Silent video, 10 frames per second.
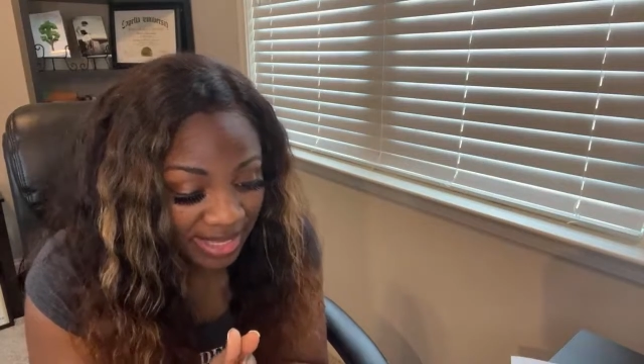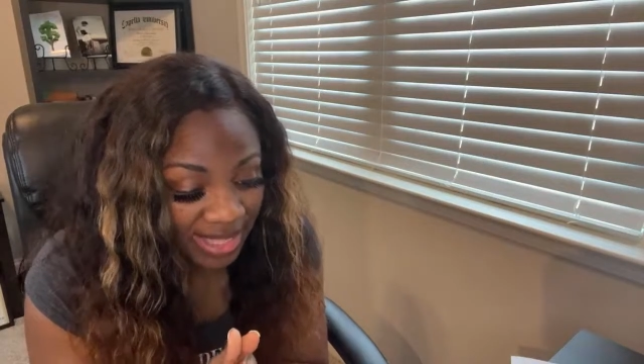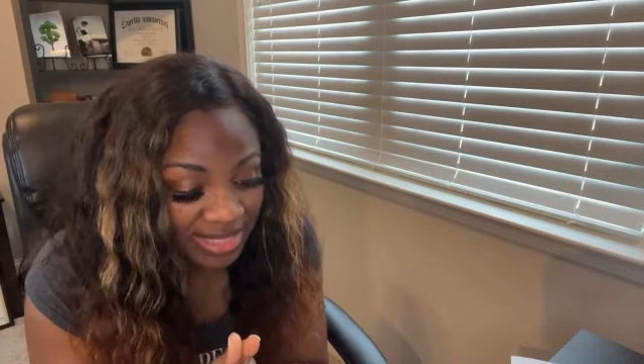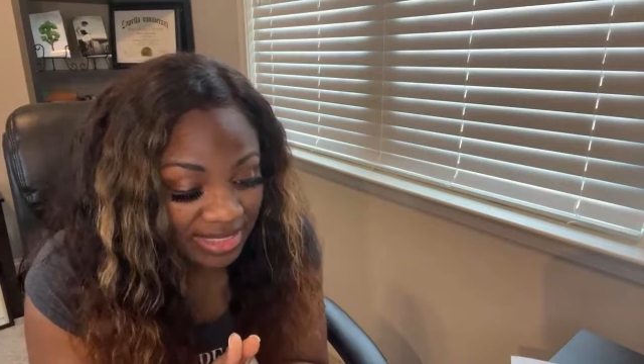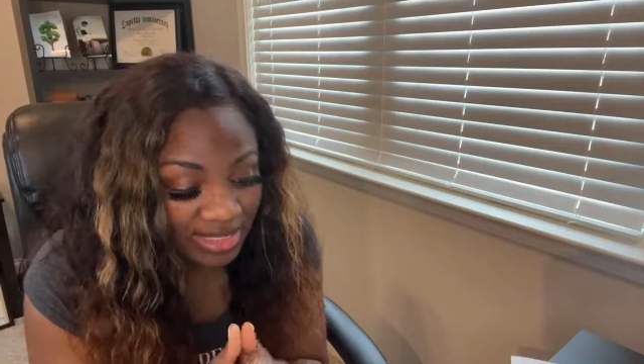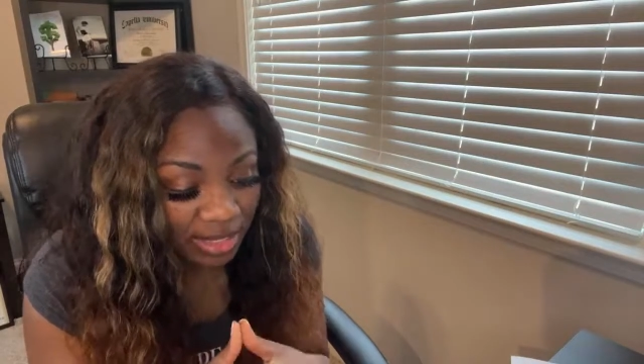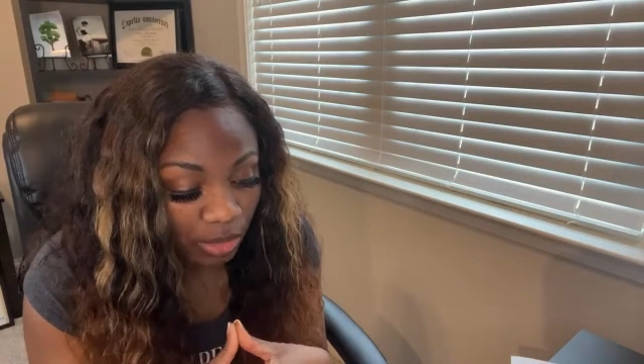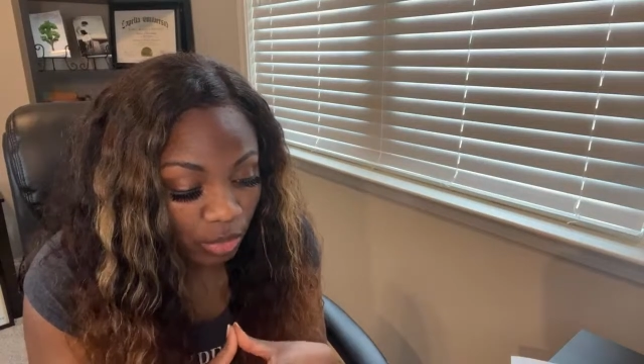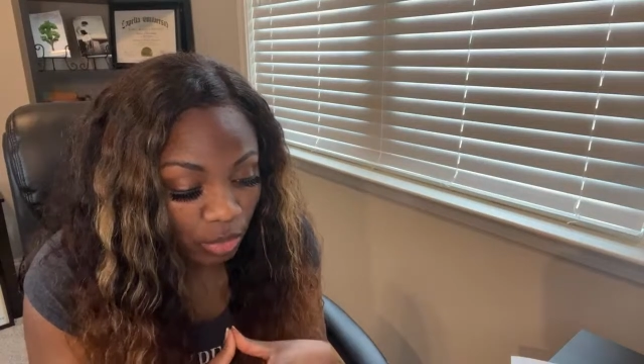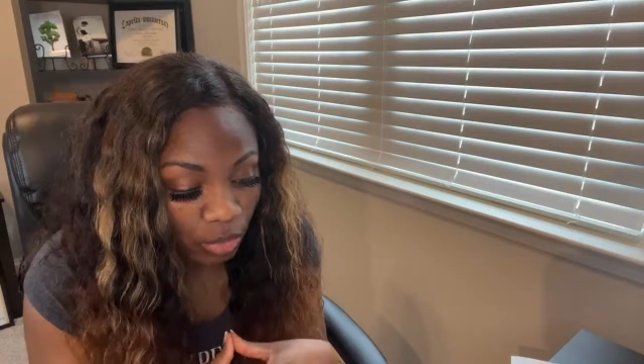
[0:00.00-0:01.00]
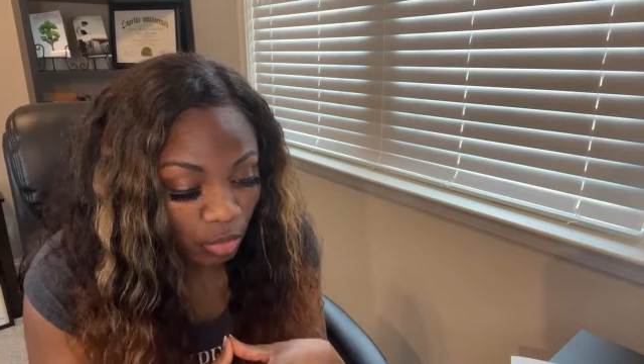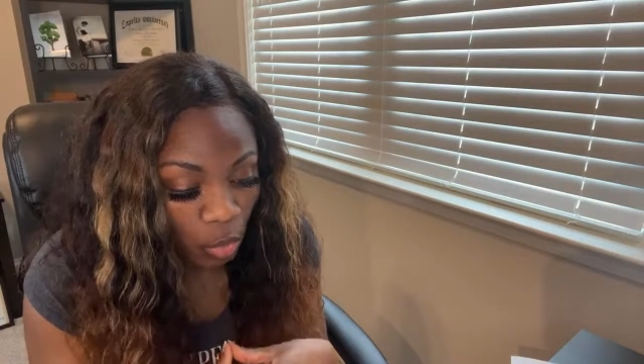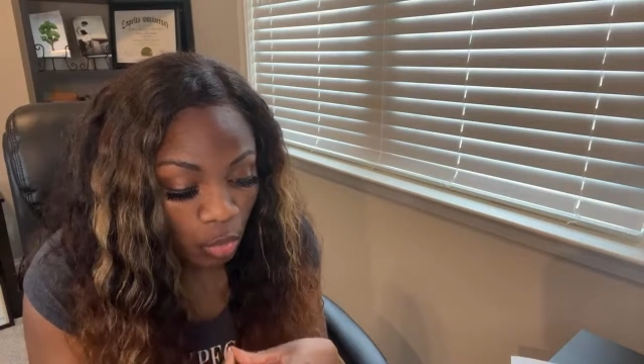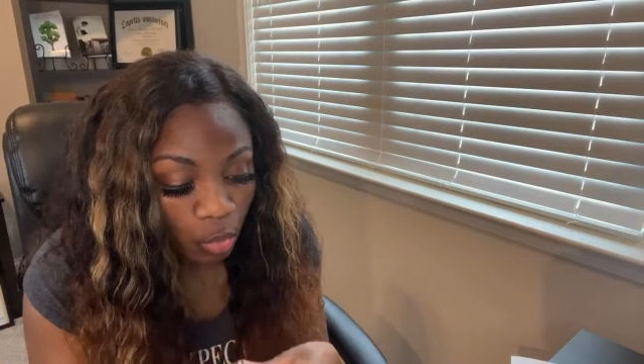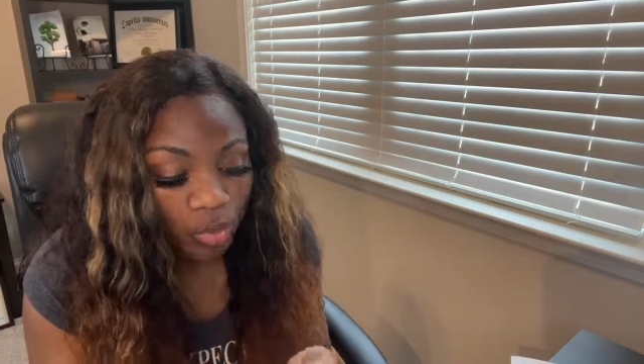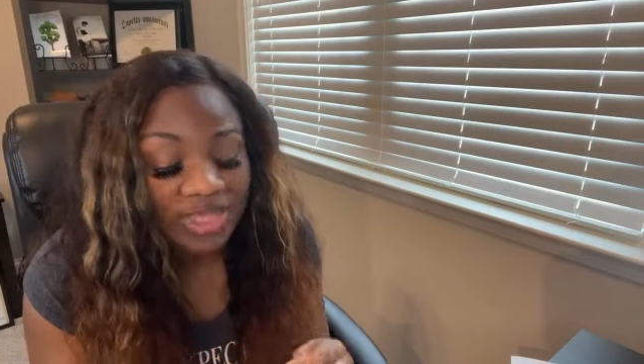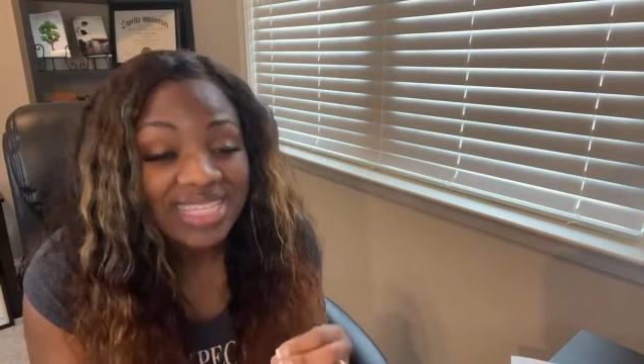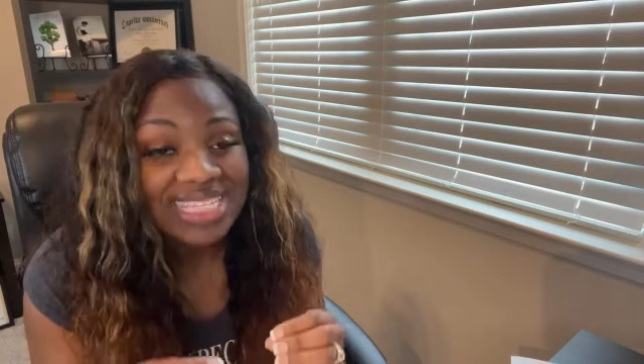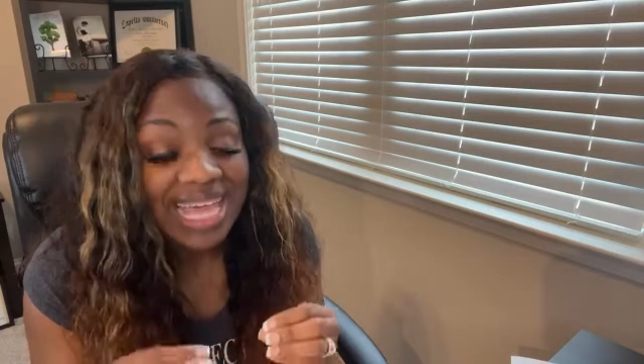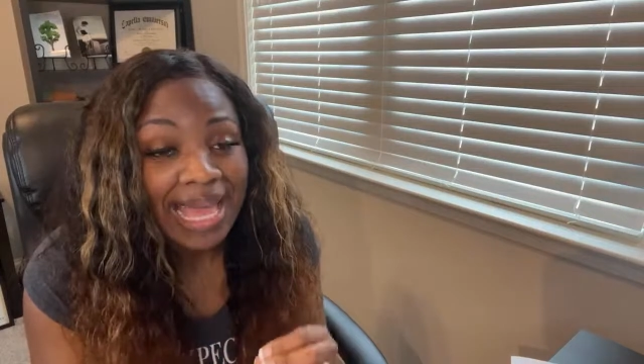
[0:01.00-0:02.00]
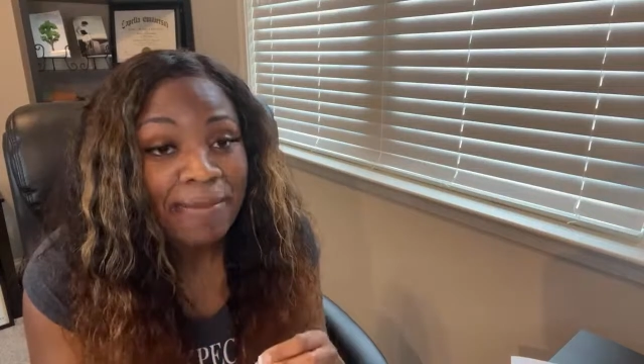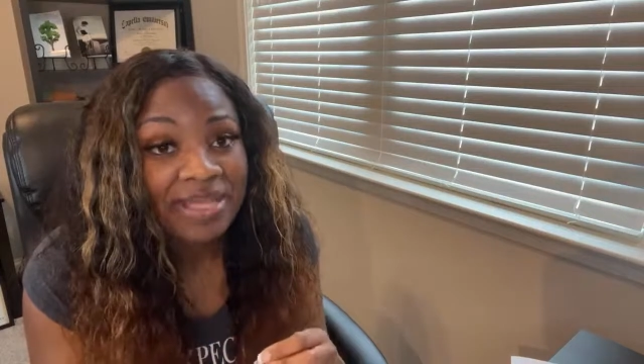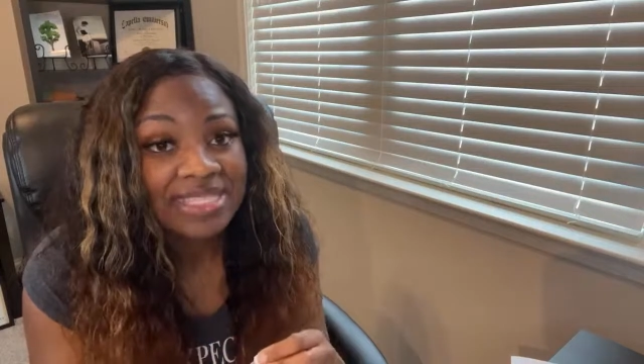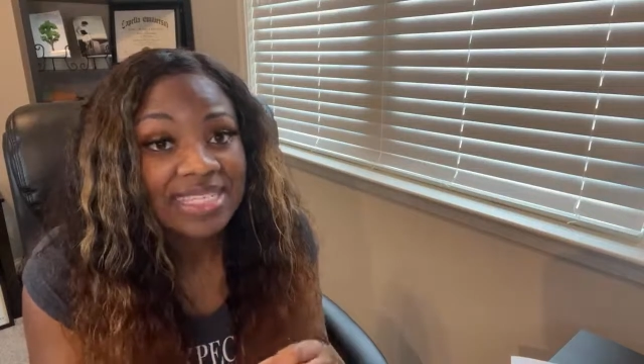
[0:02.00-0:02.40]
And so when this happens,